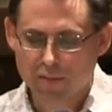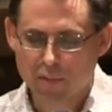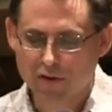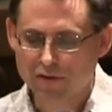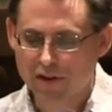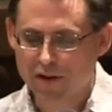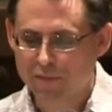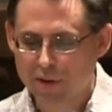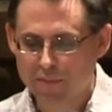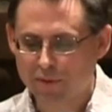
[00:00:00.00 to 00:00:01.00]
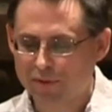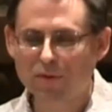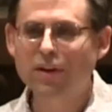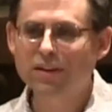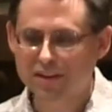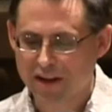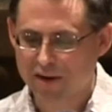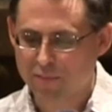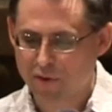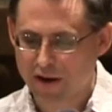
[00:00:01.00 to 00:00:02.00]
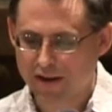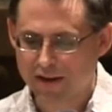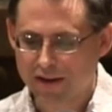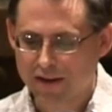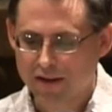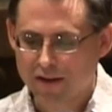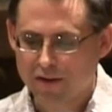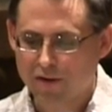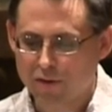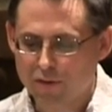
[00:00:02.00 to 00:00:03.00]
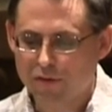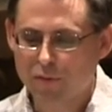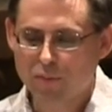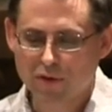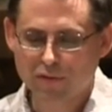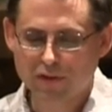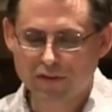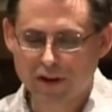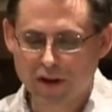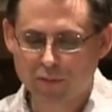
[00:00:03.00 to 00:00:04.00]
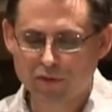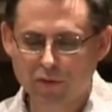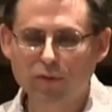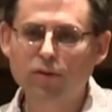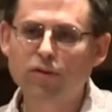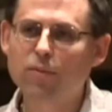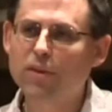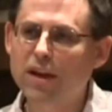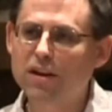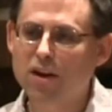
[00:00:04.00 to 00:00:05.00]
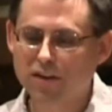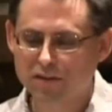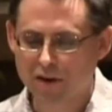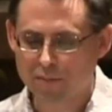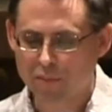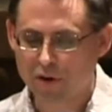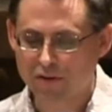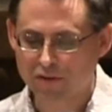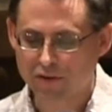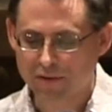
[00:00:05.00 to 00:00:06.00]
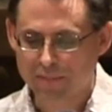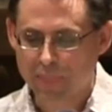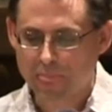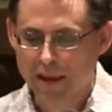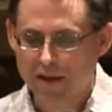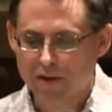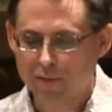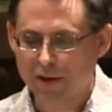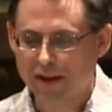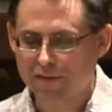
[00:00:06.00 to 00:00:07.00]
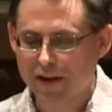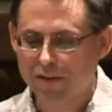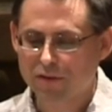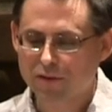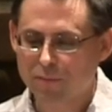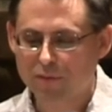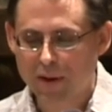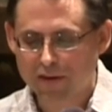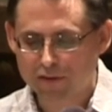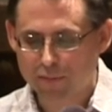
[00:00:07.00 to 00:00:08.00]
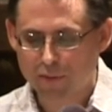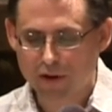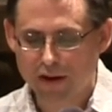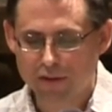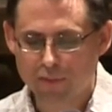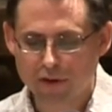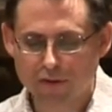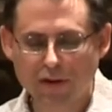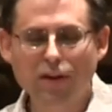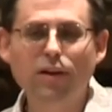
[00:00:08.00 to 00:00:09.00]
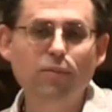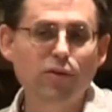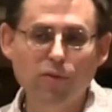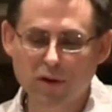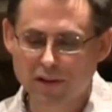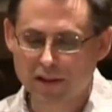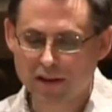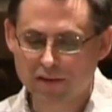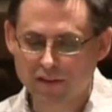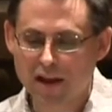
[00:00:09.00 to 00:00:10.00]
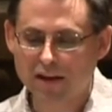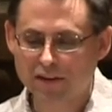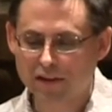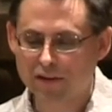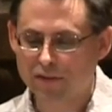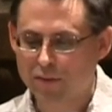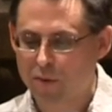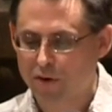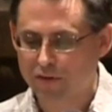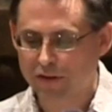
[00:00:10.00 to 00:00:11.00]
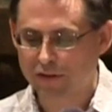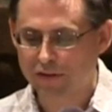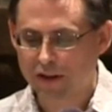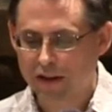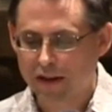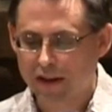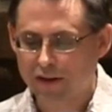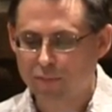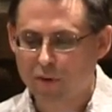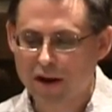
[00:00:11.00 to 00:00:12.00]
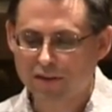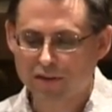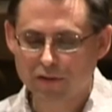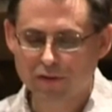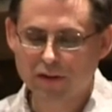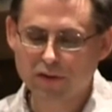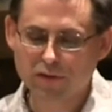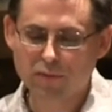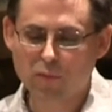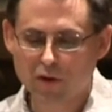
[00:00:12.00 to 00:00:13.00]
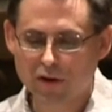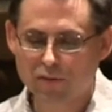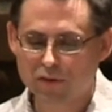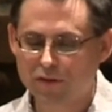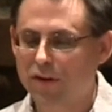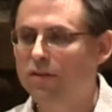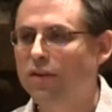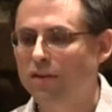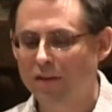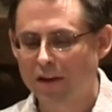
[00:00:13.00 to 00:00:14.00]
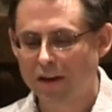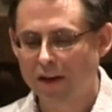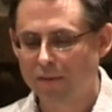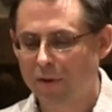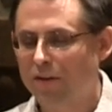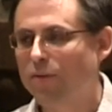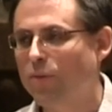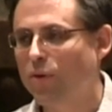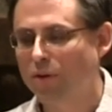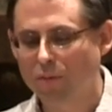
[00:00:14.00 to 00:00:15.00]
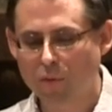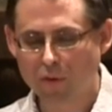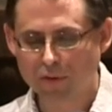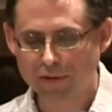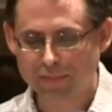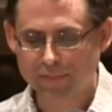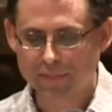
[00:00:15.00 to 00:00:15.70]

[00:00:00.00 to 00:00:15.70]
Marginalized people don't get to take a break. Use your privilege to help shoulder some of that nonstop pressure. You'll be giving others some space to breathe while you get a glimpse of what it is like to live at the margins, and you practice your skills in working for justice and make some good in the world.